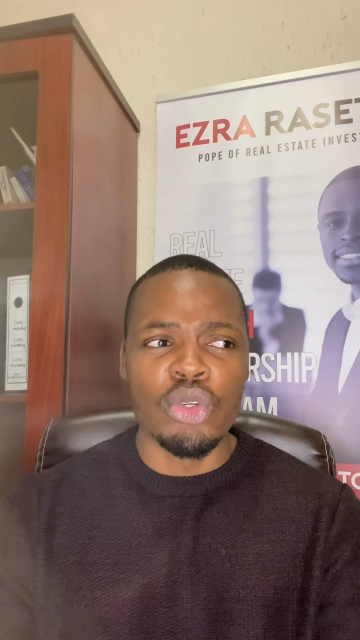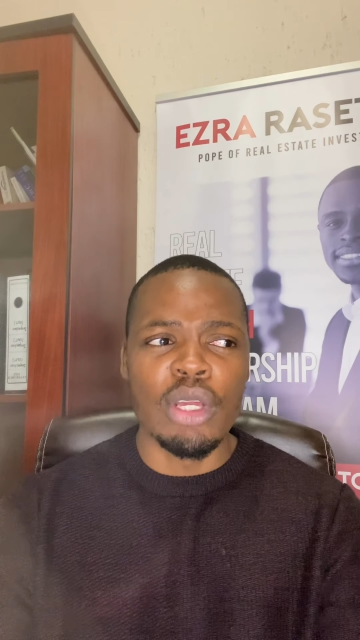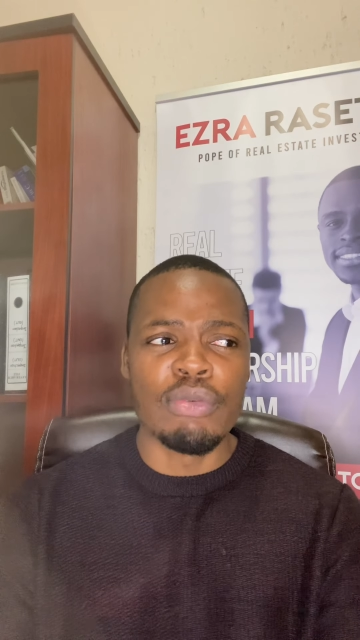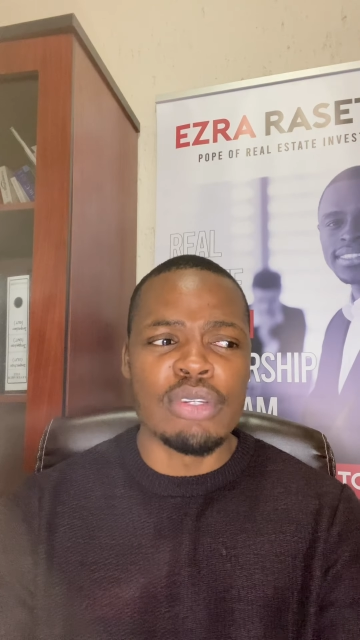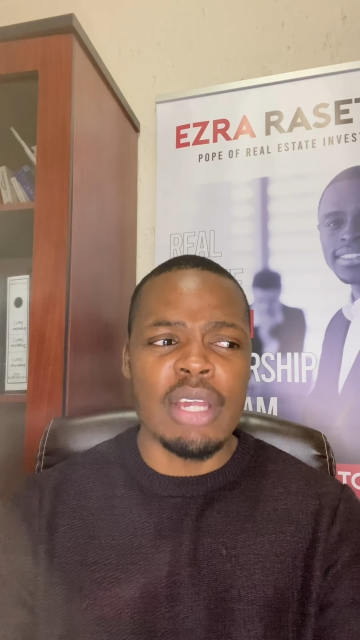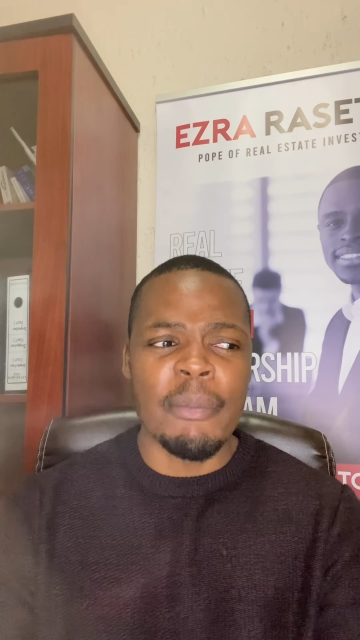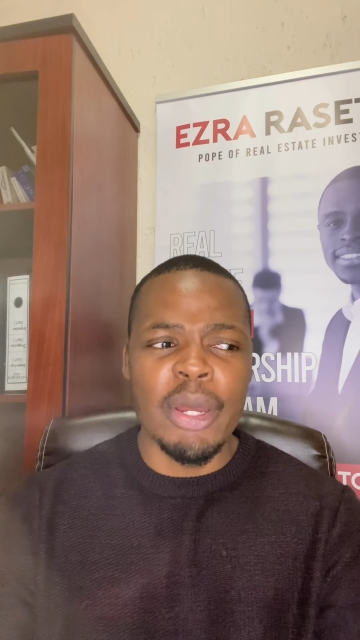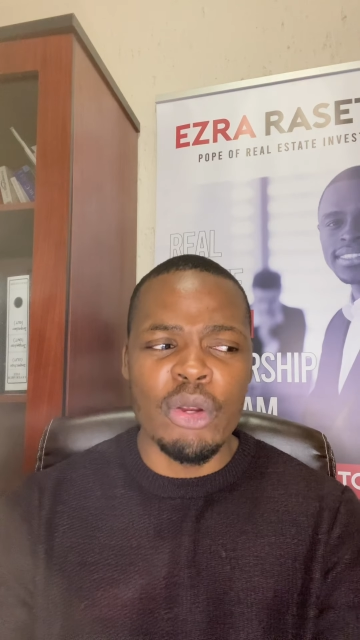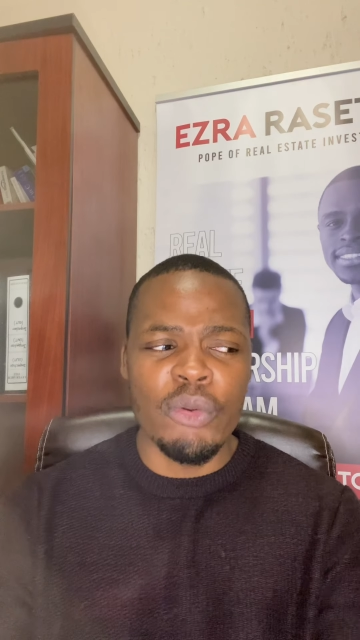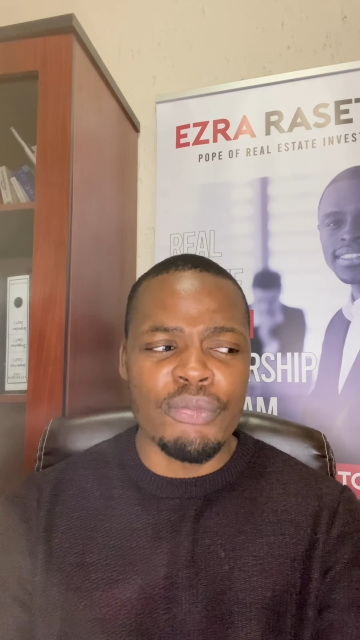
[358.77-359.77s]
If you're
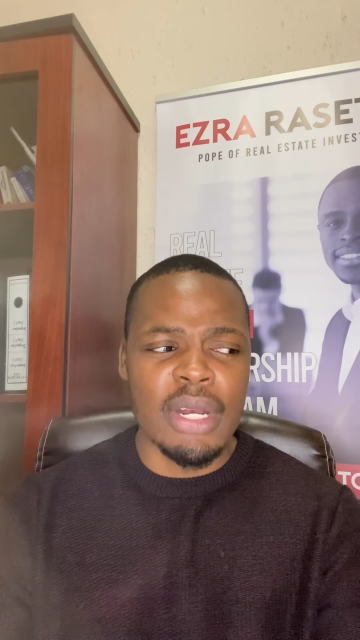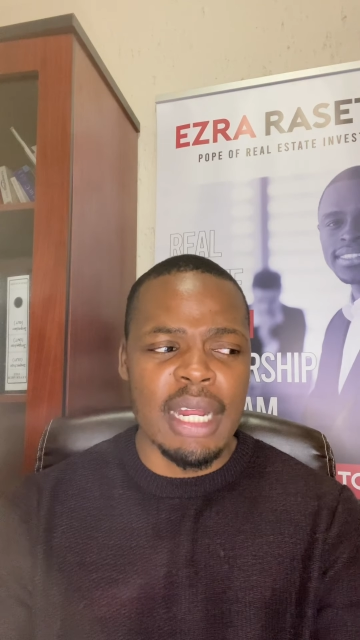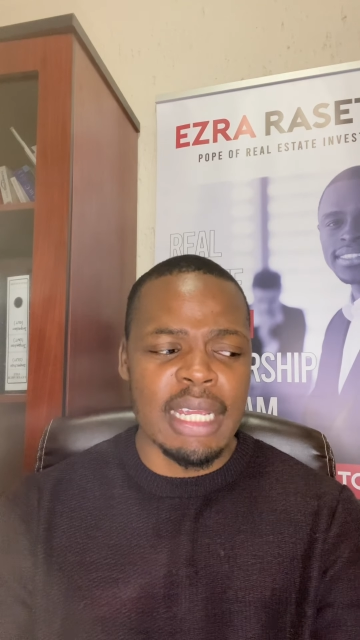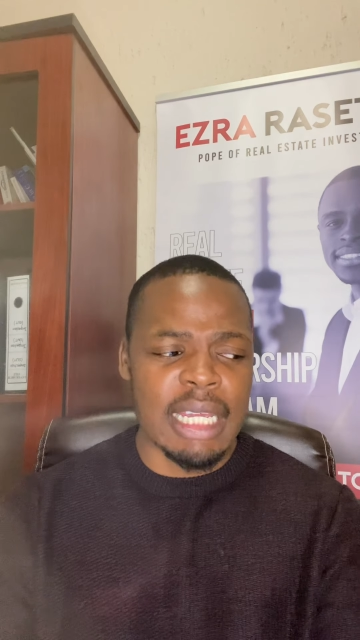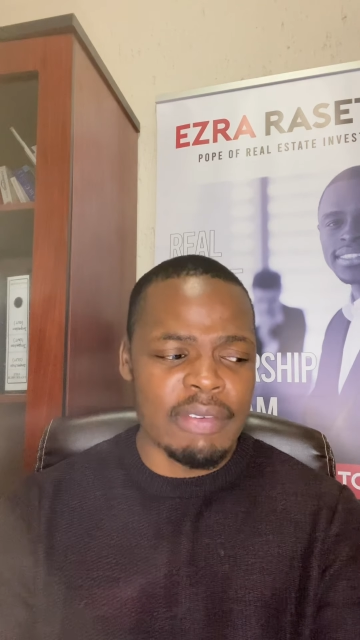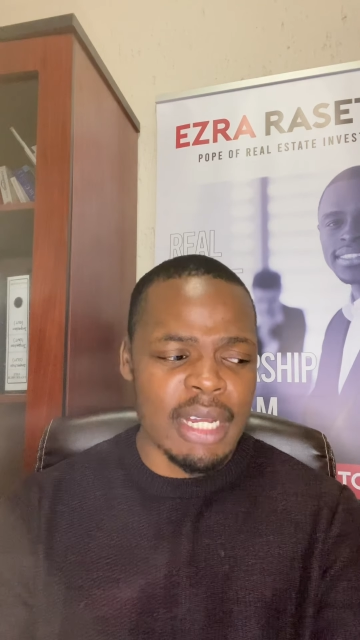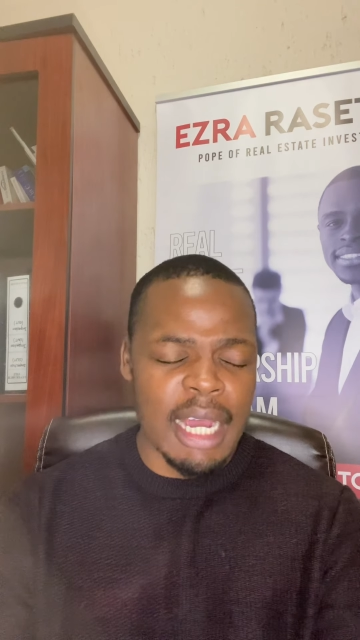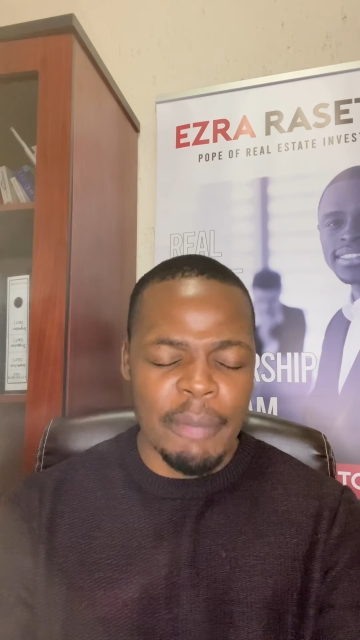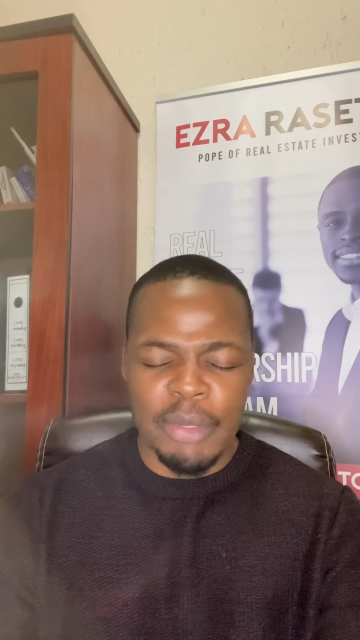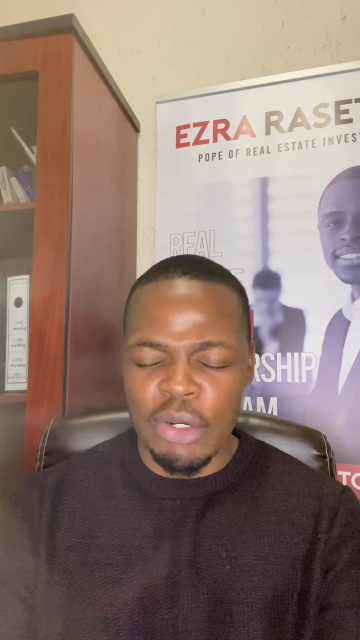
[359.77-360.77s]
somebody who feeling like giving
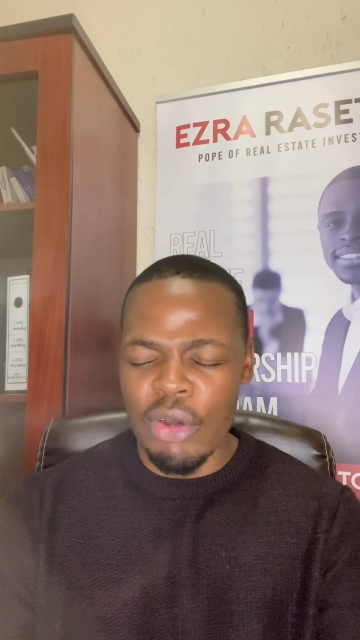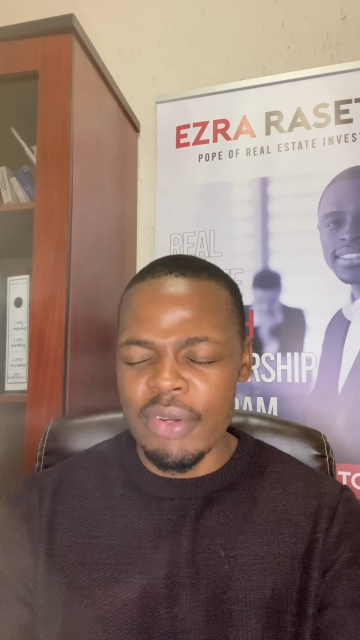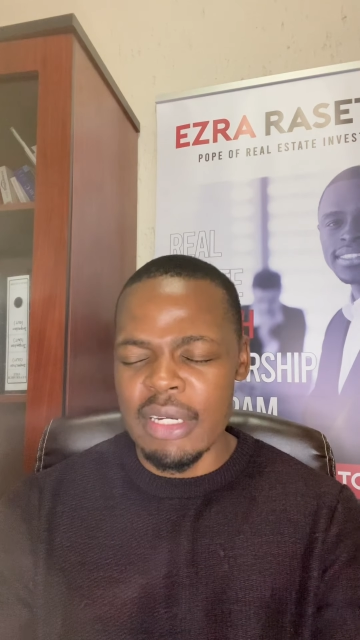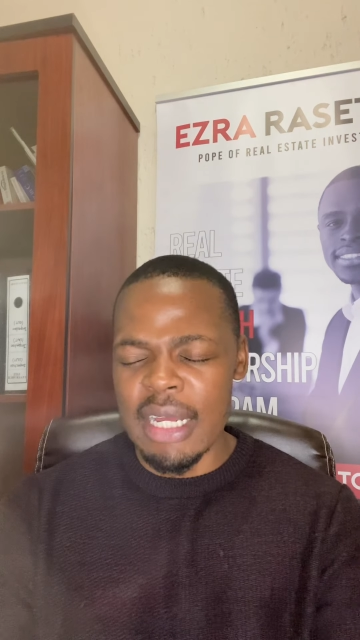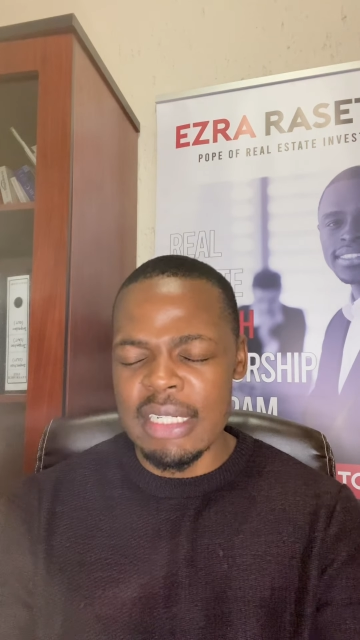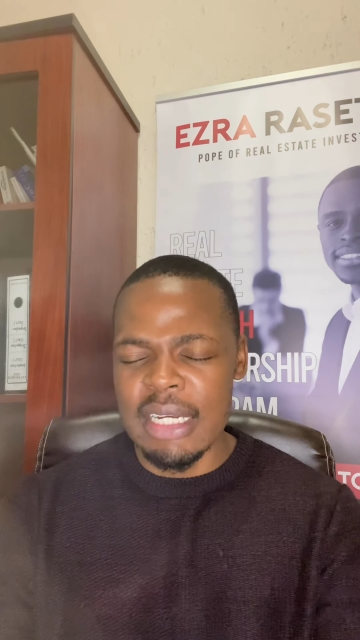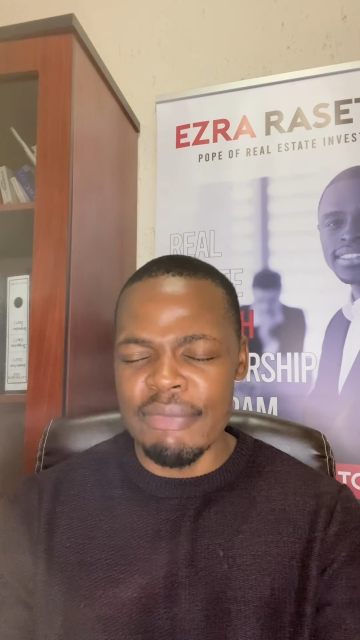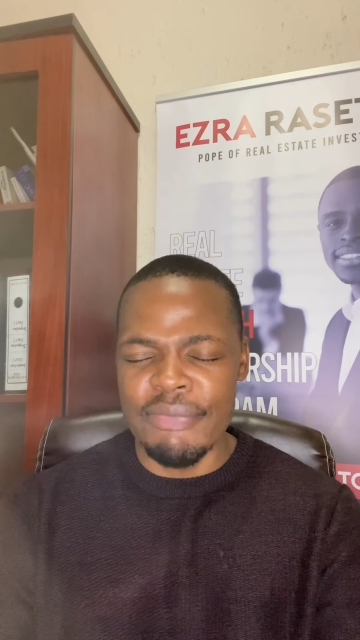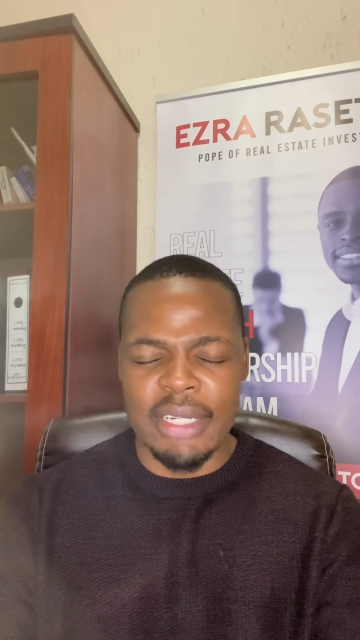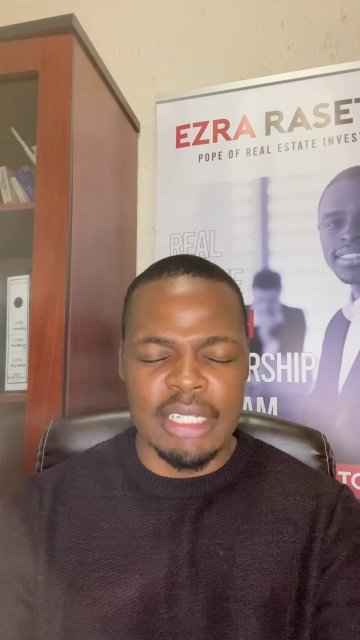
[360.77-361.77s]
up, the COVID 19
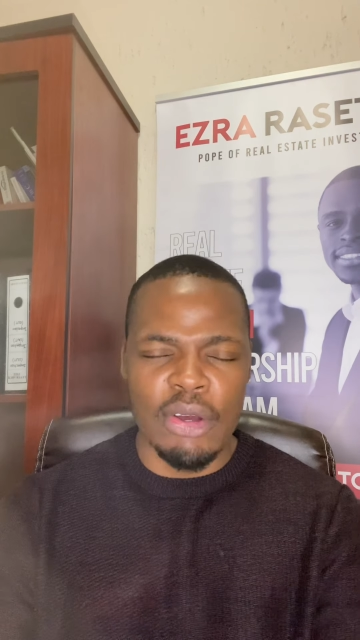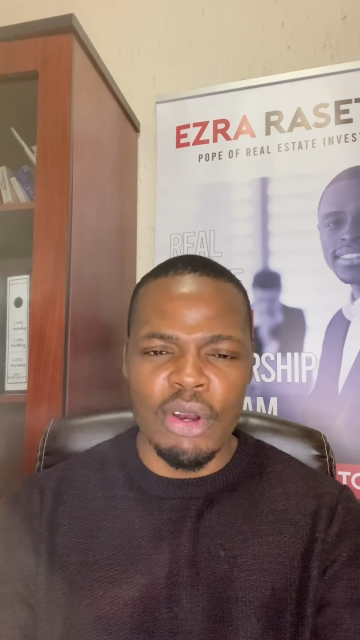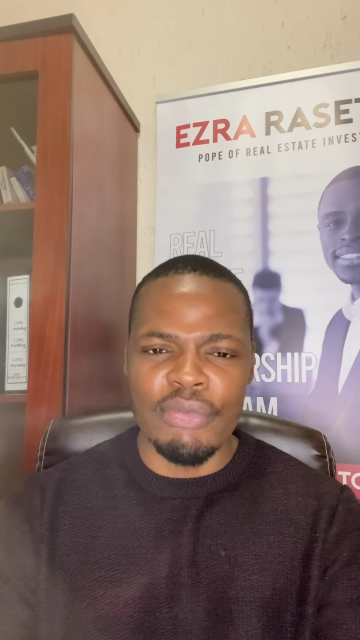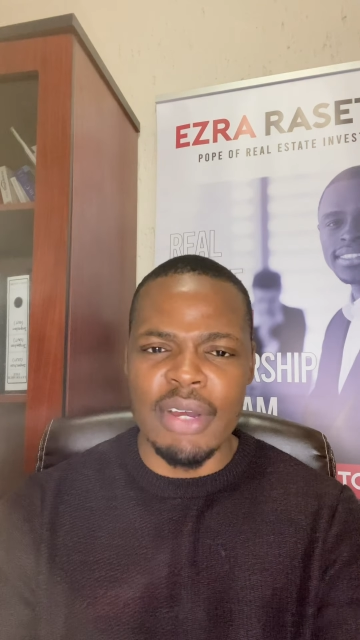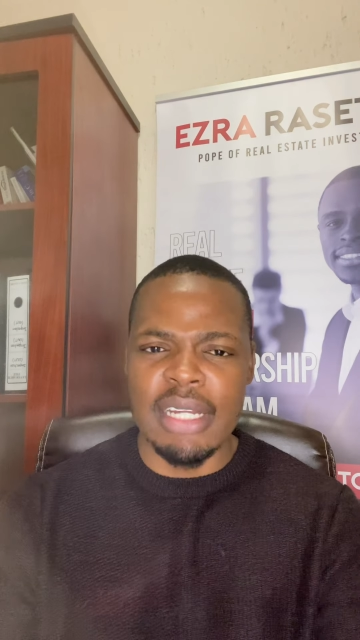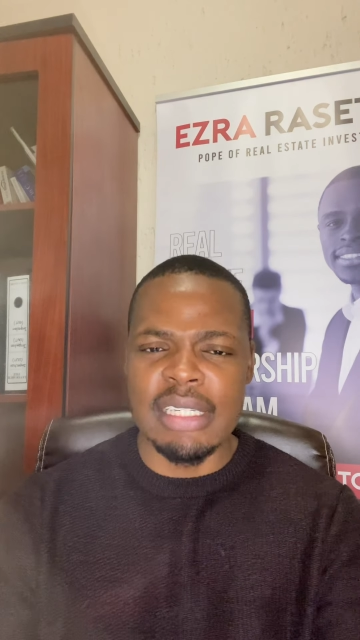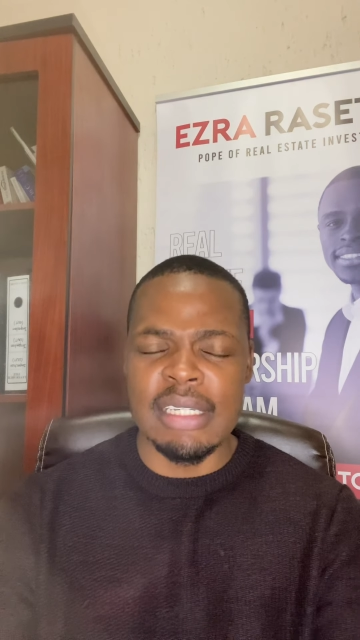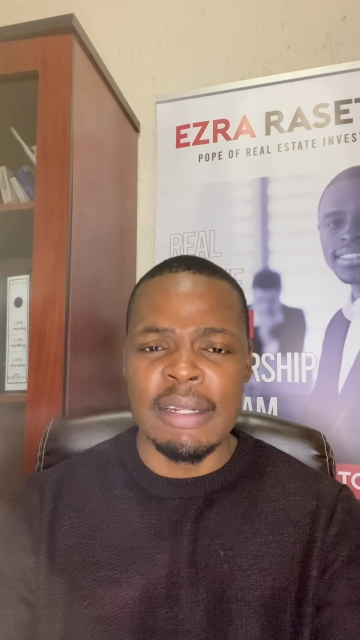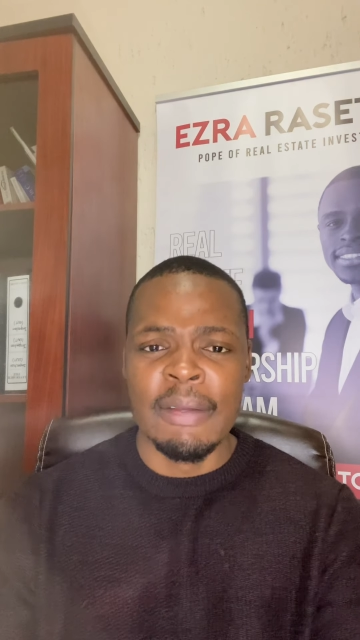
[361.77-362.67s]
affected all of us,